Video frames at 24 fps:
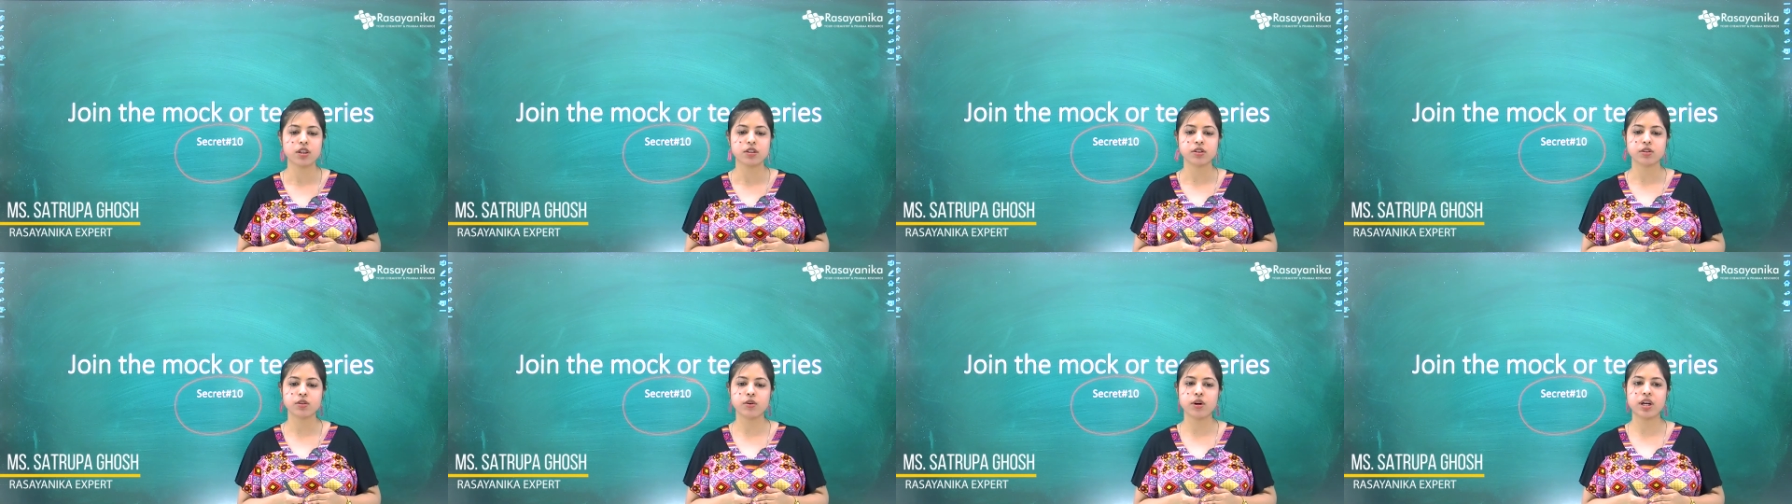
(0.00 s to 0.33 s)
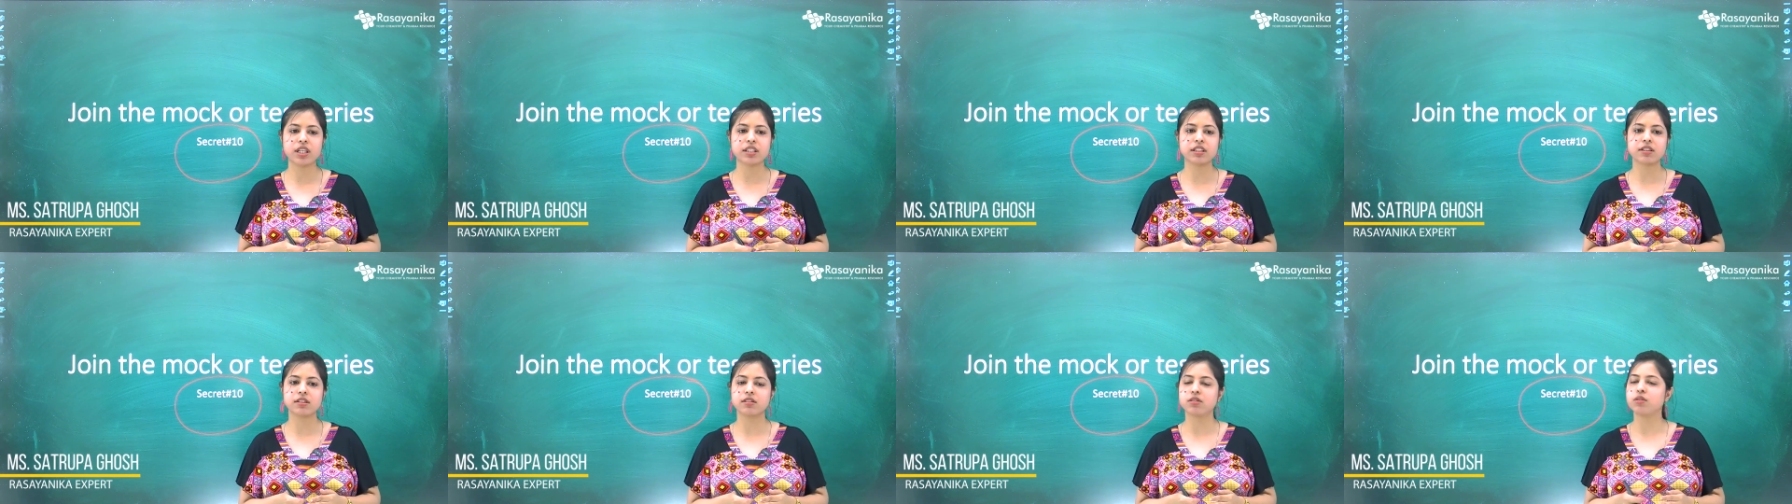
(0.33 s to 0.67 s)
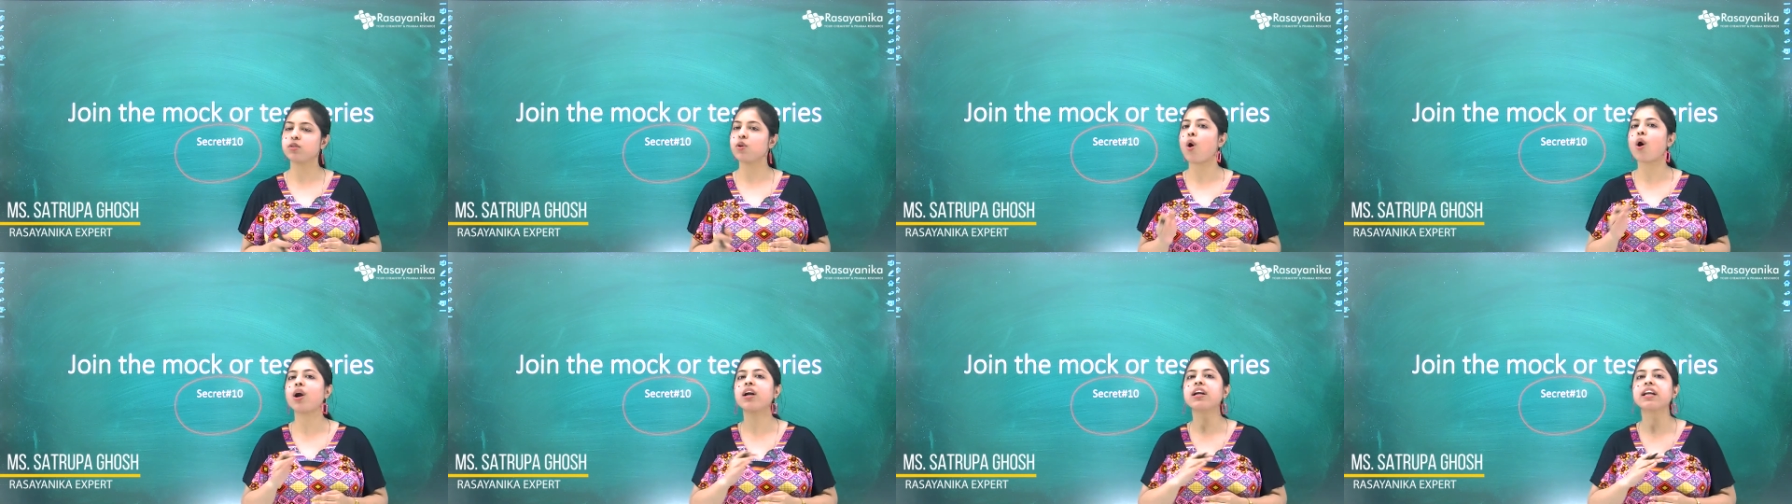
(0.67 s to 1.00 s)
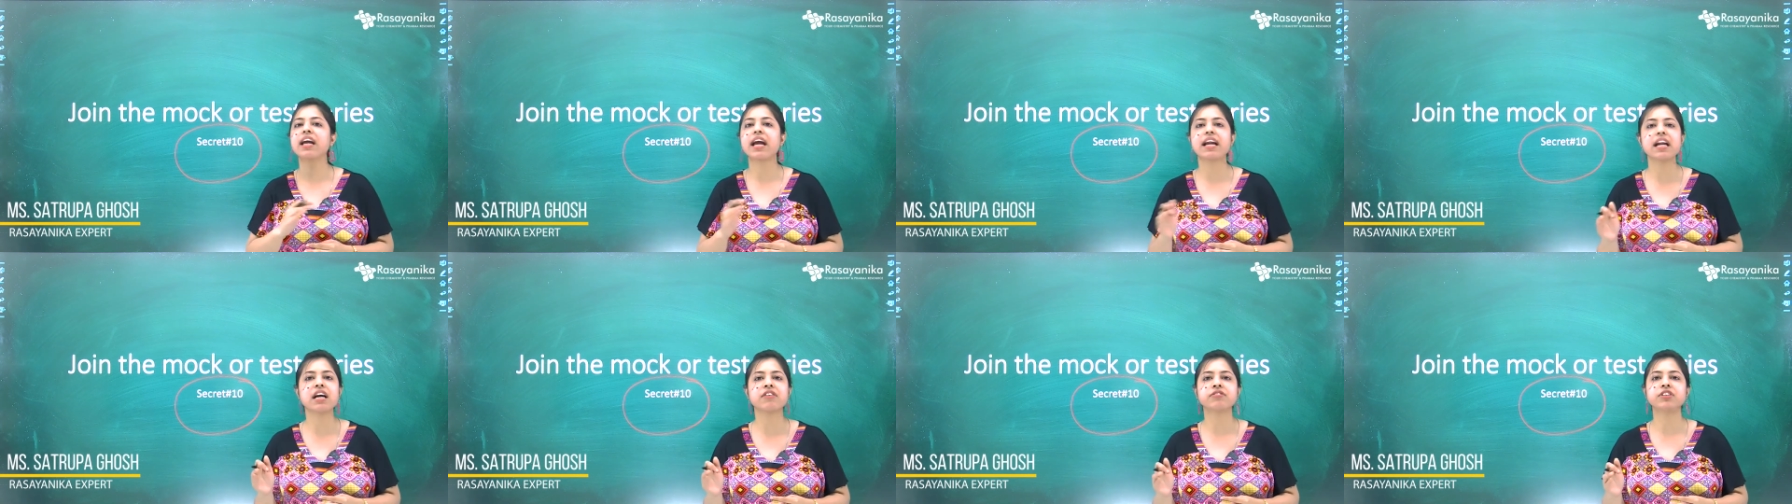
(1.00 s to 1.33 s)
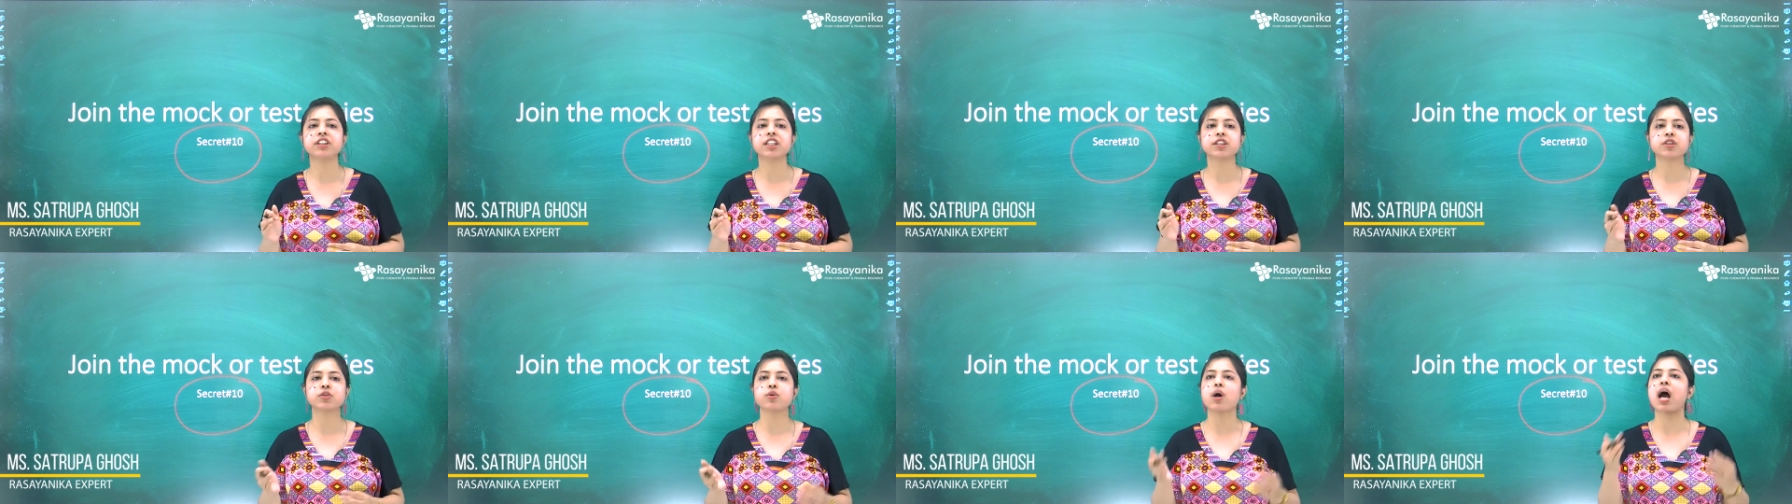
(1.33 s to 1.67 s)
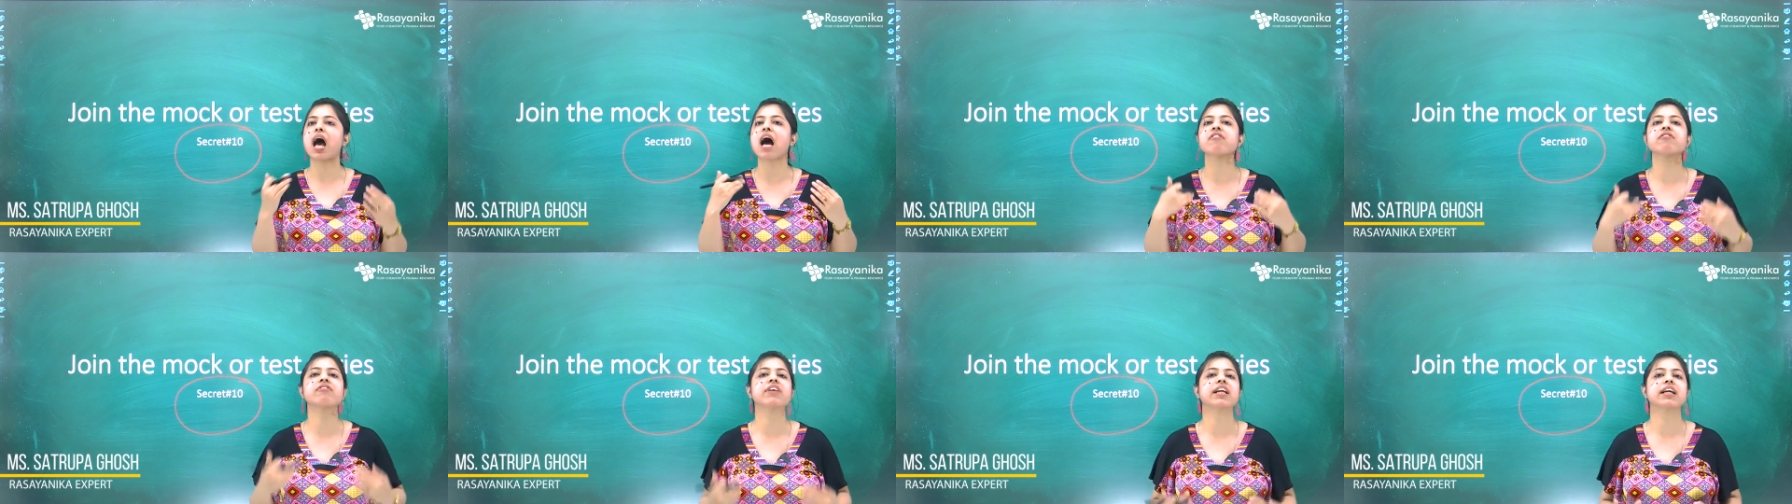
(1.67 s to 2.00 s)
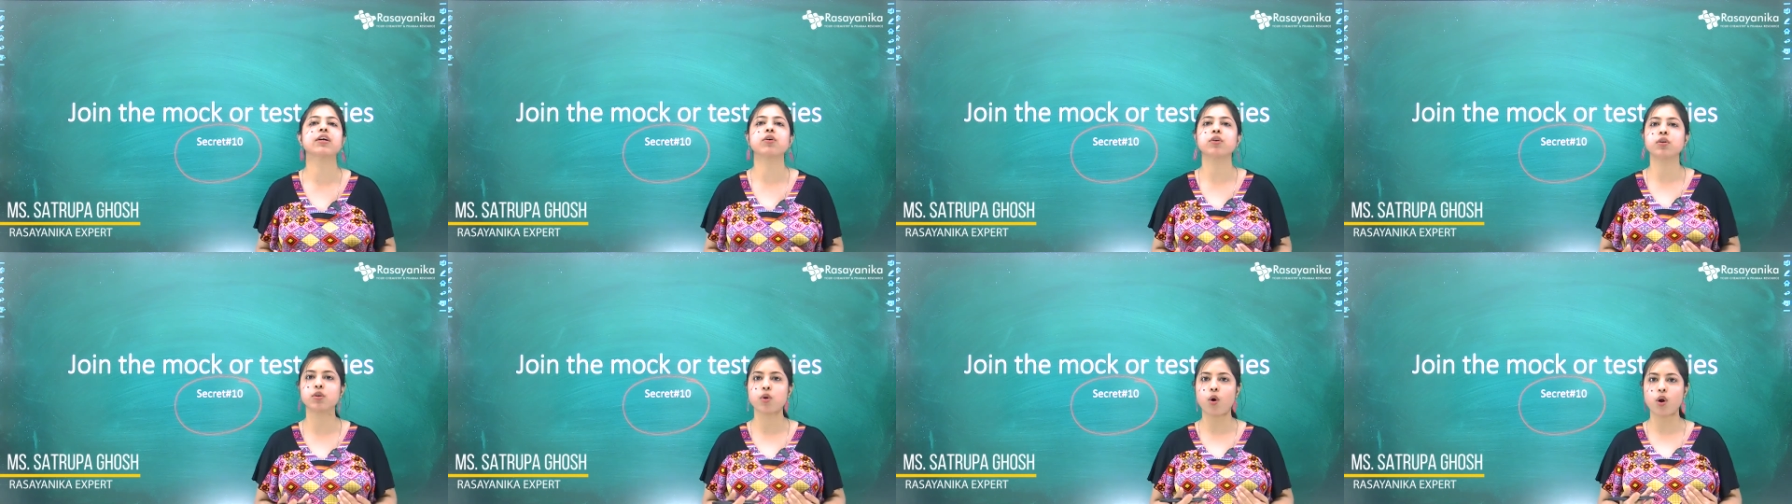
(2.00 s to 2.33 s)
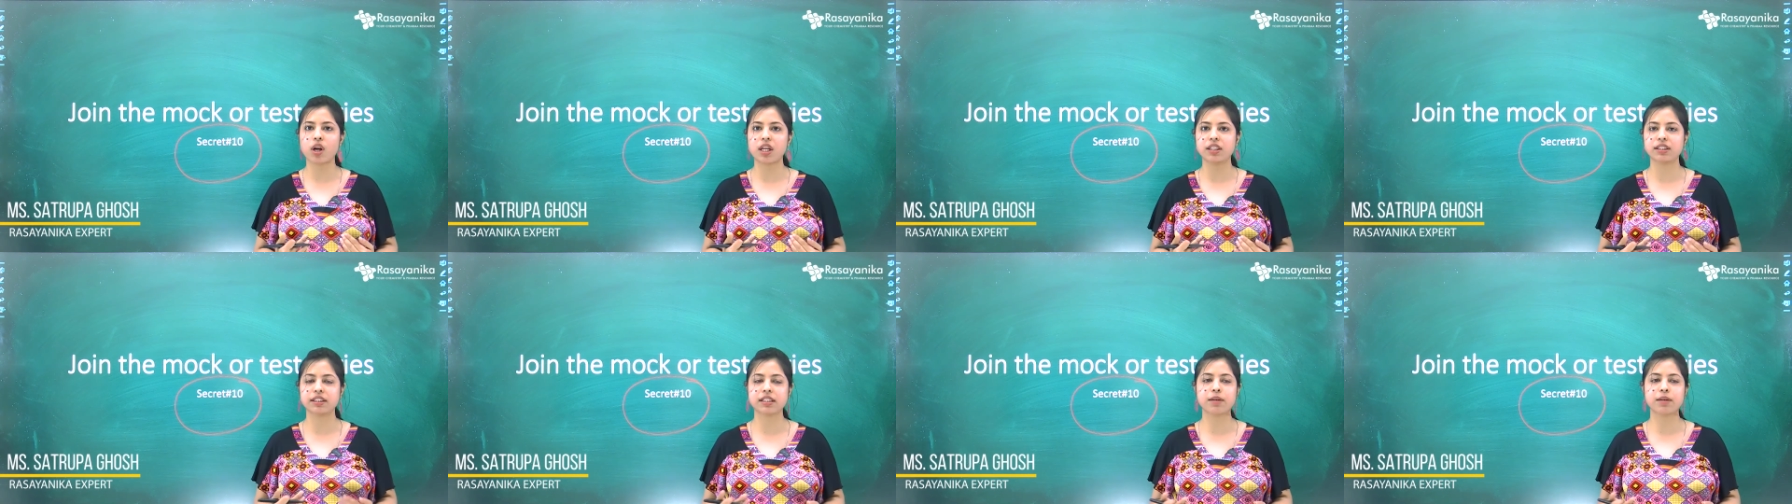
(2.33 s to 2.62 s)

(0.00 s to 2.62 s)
So it's not enough just to have a very good knowledge.